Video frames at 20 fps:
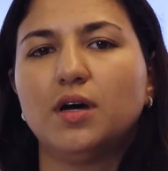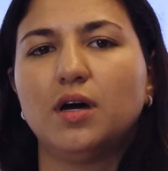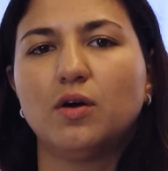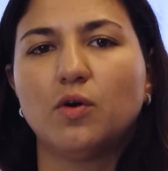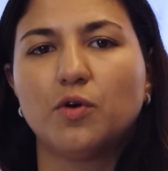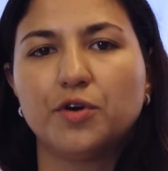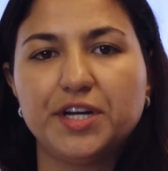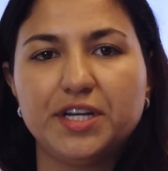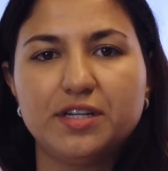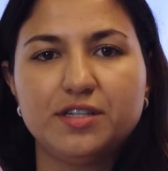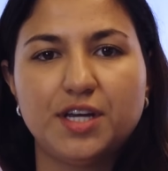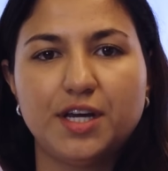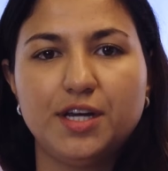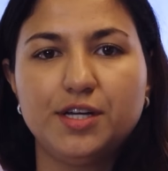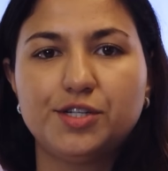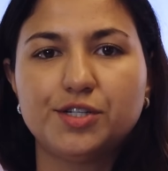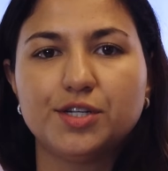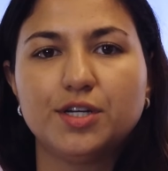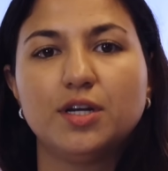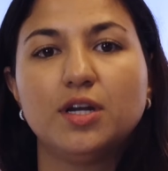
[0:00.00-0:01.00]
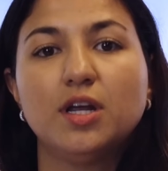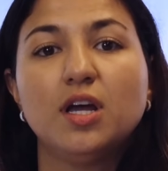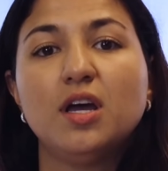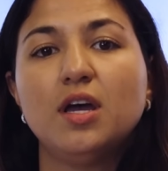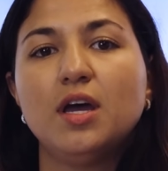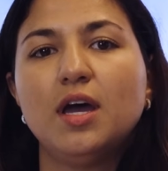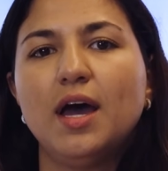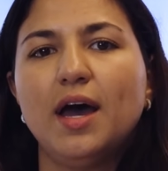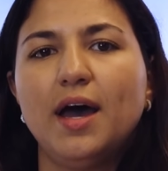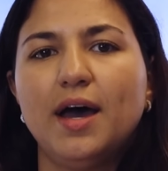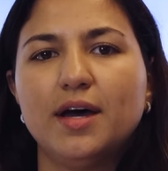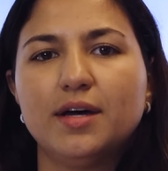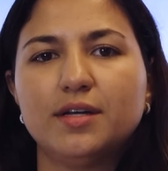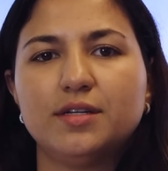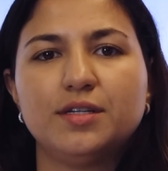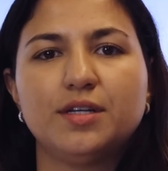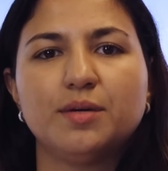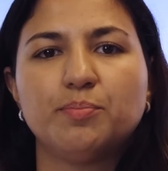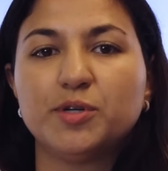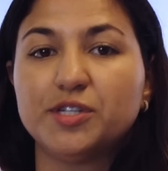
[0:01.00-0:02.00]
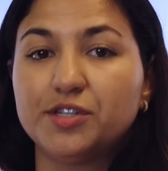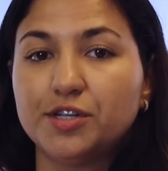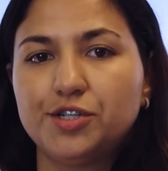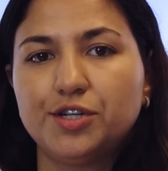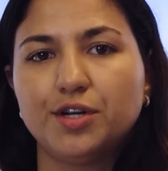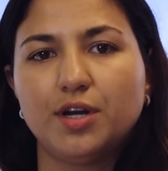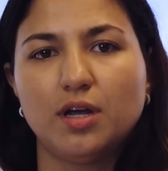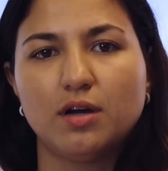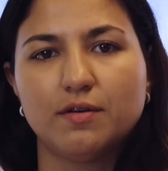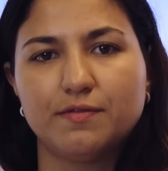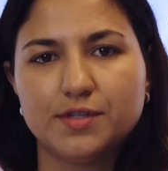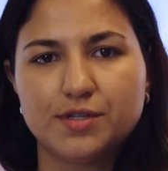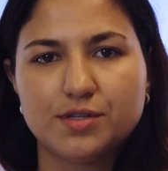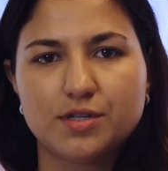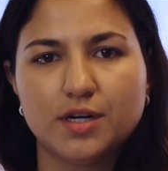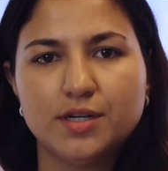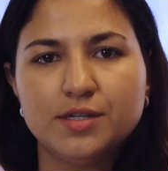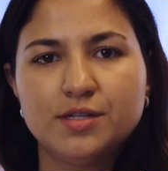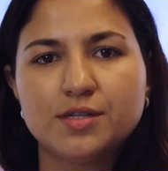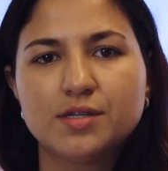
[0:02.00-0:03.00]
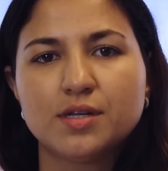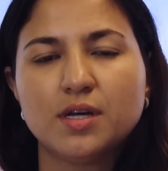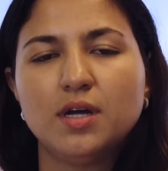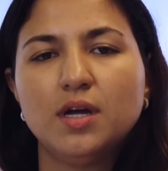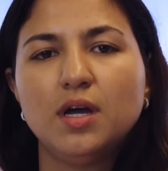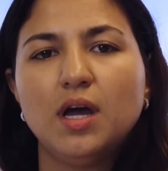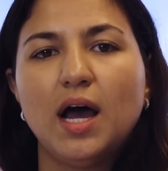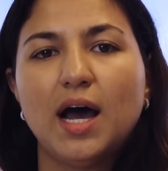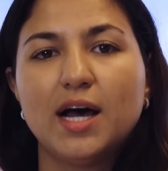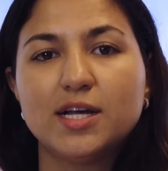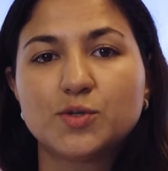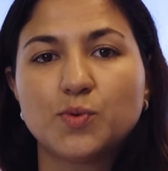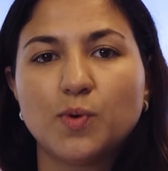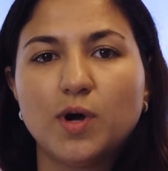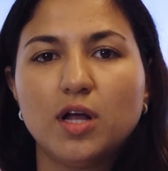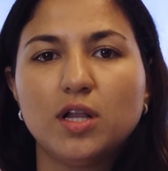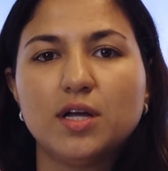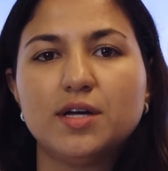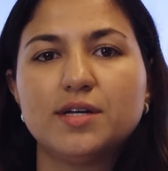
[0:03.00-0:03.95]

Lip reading: orientation and positioning of the studs, as well